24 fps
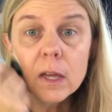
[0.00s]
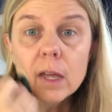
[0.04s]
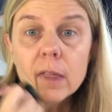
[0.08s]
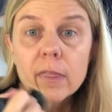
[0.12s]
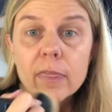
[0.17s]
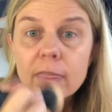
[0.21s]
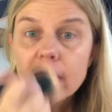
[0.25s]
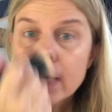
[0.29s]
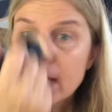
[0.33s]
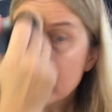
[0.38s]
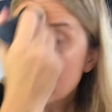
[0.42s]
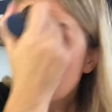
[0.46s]

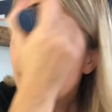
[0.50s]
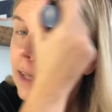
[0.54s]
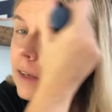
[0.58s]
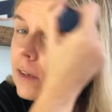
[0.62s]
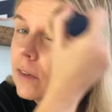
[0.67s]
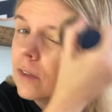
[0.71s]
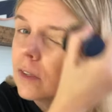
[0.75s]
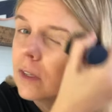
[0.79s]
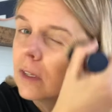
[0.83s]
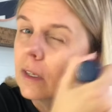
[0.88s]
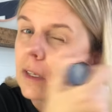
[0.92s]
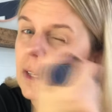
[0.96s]

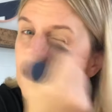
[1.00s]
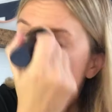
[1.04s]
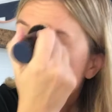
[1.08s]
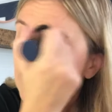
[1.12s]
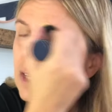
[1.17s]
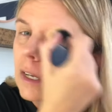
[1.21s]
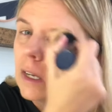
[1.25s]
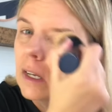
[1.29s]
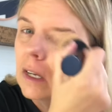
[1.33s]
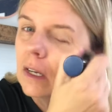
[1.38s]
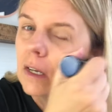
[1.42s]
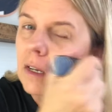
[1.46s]
that
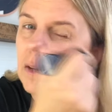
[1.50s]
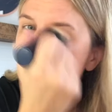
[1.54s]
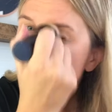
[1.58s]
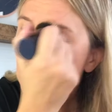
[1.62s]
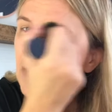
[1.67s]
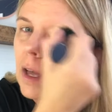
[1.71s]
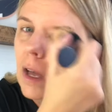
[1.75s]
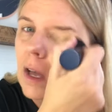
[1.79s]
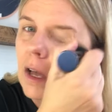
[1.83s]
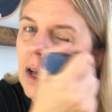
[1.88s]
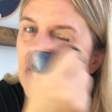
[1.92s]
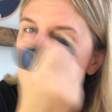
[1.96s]

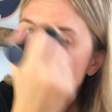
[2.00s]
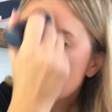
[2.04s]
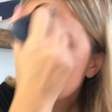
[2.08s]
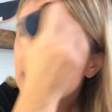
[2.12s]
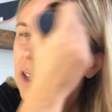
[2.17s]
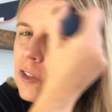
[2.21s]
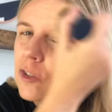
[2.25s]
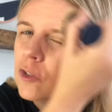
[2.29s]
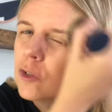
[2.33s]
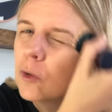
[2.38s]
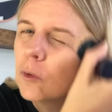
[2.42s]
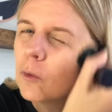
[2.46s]

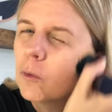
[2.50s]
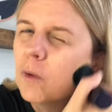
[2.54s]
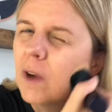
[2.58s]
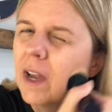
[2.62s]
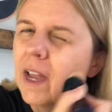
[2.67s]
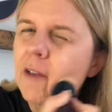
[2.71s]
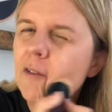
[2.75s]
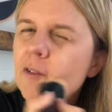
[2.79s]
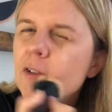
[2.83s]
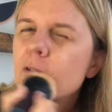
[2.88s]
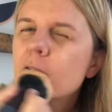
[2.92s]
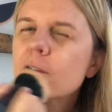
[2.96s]
is
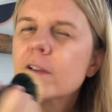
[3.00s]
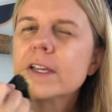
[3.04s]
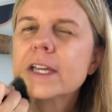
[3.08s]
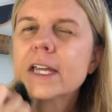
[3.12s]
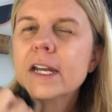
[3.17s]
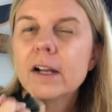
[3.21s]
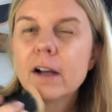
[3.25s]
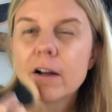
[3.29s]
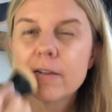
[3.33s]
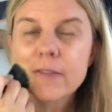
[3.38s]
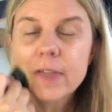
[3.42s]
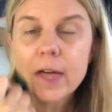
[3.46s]
great for really
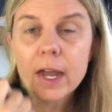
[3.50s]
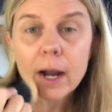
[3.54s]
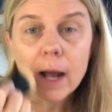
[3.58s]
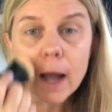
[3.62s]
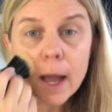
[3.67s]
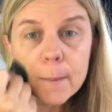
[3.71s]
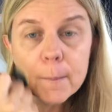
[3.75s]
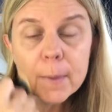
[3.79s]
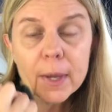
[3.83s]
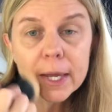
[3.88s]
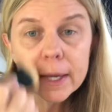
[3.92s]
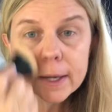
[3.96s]
getting off that
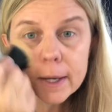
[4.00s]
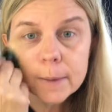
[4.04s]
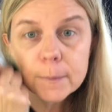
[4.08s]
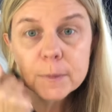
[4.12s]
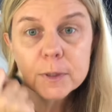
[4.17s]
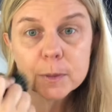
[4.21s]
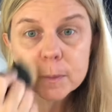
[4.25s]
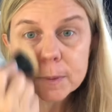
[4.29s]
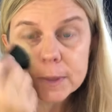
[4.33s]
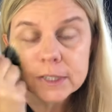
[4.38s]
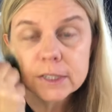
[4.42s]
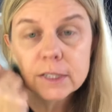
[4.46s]
eye makeup
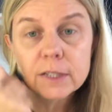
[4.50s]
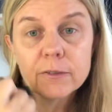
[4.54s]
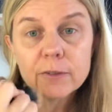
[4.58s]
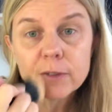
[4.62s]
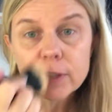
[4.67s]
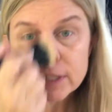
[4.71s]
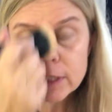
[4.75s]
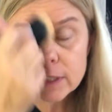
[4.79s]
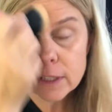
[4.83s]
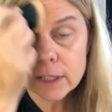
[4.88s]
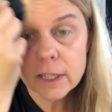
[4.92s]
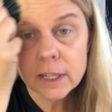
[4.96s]

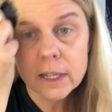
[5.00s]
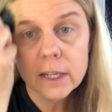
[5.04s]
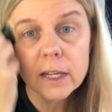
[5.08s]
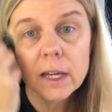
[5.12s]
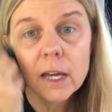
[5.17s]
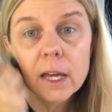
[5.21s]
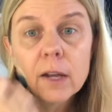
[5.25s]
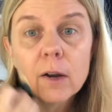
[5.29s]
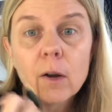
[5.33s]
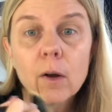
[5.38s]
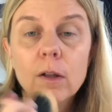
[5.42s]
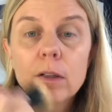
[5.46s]
specifically
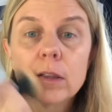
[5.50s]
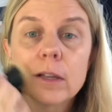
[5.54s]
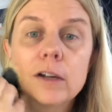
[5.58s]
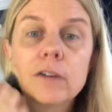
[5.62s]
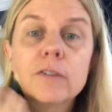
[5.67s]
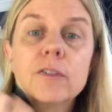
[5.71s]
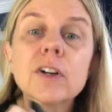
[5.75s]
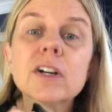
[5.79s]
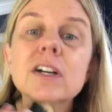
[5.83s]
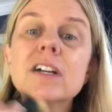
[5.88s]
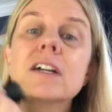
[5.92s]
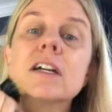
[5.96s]
and all
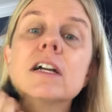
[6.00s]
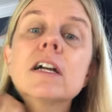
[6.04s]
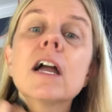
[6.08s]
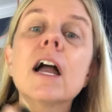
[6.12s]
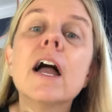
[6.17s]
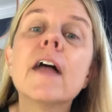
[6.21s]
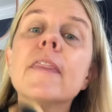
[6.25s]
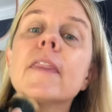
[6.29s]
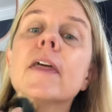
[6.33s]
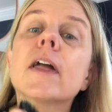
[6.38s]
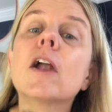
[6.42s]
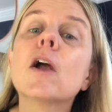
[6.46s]
over.
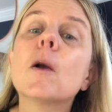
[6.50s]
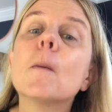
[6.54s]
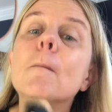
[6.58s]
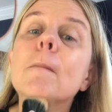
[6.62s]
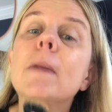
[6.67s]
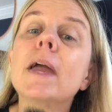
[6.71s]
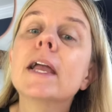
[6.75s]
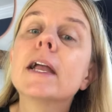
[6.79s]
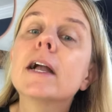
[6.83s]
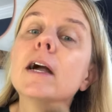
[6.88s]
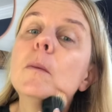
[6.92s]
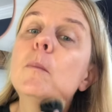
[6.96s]
And then our
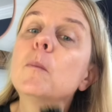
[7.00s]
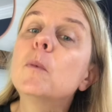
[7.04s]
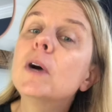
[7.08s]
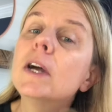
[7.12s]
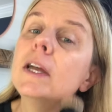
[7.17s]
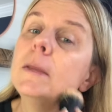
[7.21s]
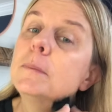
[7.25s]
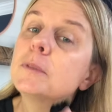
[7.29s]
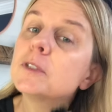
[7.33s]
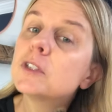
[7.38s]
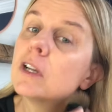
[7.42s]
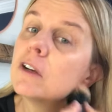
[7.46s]
makeup
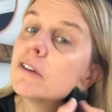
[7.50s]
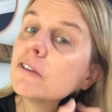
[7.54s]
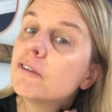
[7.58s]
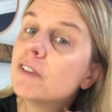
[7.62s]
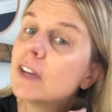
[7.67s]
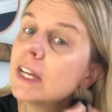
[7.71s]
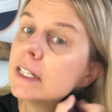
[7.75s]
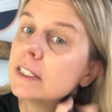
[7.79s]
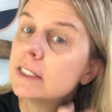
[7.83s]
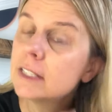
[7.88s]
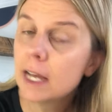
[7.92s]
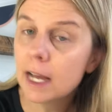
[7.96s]
wipes are
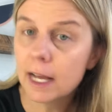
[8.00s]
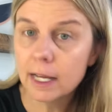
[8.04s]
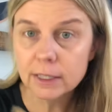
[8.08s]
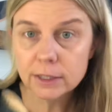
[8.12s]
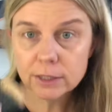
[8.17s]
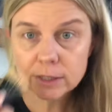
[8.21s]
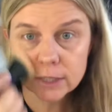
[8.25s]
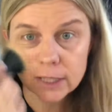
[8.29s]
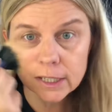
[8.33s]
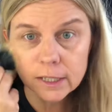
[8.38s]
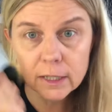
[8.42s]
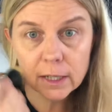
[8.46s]

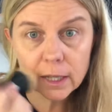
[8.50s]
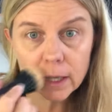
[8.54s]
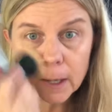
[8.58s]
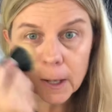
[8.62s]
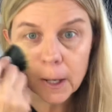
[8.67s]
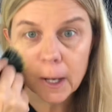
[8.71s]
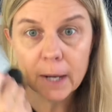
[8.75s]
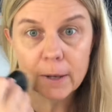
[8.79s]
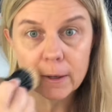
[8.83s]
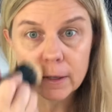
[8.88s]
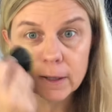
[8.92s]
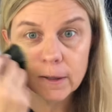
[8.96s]
fantastic. And
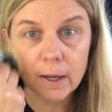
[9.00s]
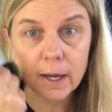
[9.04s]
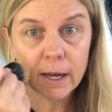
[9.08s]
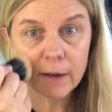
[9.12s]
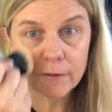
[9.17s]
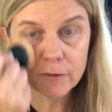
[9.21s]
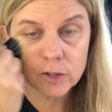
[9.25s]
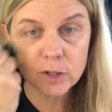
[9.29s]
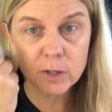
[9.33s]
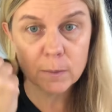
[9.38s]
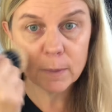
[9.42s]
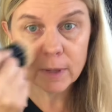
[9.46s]
I
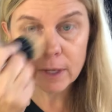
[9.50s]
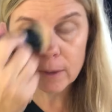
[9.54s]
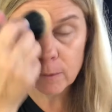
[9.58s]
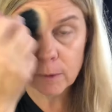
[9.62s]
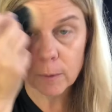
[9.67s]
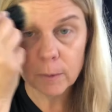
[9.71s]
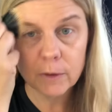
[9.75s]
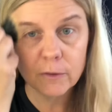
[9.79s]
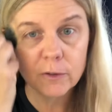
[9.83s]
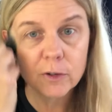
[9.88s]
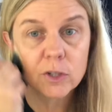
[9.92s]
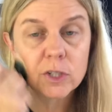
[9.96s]
have to admit,
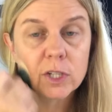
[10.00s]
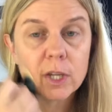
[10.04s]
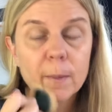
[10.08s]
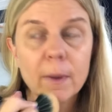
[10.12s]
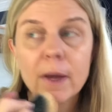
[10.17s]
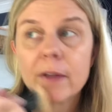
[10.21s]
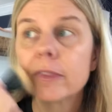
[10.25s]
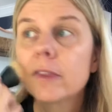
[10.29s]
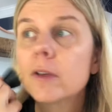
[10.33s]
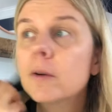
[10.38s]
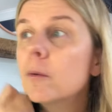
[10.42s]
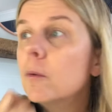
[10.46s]
when we first came
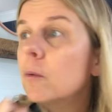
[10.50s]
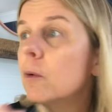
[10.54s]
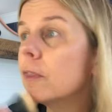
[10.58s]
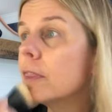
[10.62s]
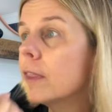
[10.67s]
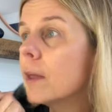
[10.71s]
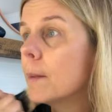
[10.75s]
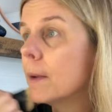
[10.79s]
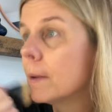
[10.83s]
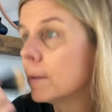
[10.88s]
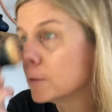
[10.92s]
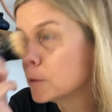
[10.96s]
out with
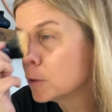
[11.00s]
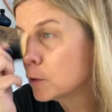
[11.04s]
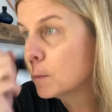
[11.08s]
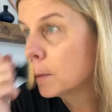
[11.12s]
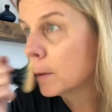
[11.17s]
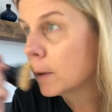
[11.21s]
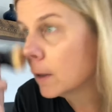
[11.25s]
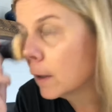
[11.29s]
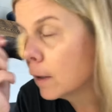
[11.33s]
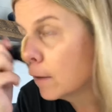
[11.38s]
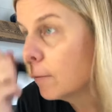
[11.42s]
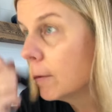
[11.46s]
them, I was
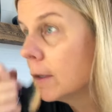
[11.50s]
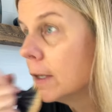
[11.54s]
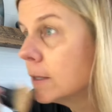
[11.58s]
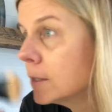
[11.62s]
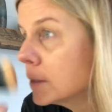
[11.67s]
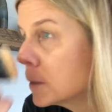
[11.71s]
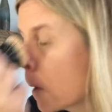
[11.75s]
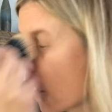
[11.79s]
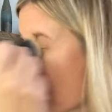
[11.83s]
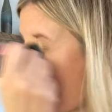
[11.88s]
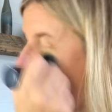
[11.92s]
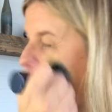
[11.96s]
super
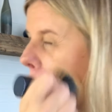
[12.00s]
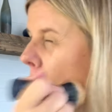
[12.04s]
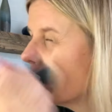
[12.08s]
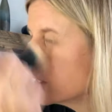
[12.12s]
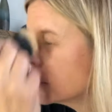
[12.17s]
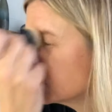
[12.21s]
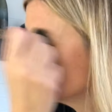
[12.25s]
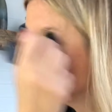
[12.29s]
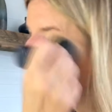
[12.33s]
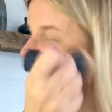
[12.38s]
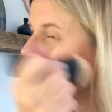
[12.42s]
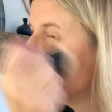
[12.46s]
nervous
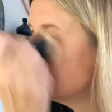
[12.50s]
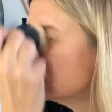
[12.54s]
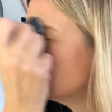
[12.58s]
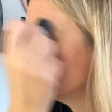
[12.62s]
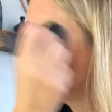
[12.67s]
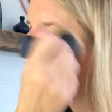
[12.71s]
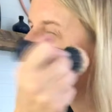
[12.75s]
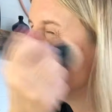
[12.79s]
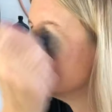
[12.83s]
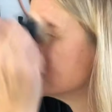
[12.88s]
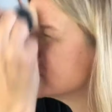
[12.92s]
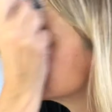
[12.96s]
because I was like, oh,
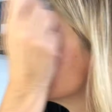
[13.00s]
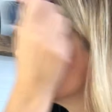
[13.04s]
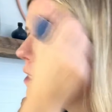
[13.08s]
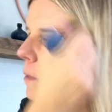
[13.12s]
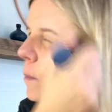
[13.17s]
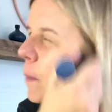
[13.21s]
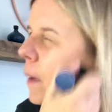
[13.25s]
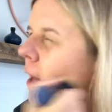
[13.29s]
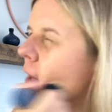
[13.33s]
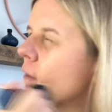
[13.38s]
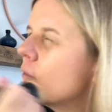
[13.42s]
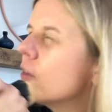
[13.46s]
wipes, that's
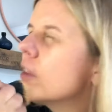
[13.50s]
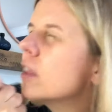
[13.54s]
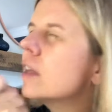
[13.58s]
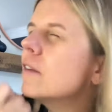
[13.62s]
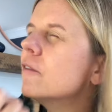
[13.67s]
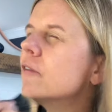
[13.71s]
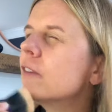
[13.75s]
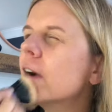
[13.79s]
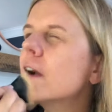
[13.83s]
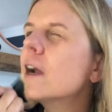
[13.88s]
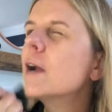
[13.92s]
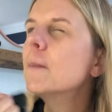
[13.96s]
bad for the
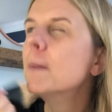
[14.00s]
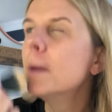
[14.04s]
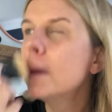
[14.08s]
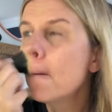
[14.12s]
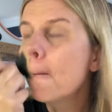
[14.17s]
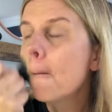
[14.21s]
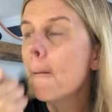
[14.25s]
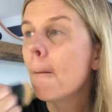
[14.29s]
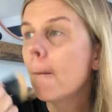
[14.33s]
environment.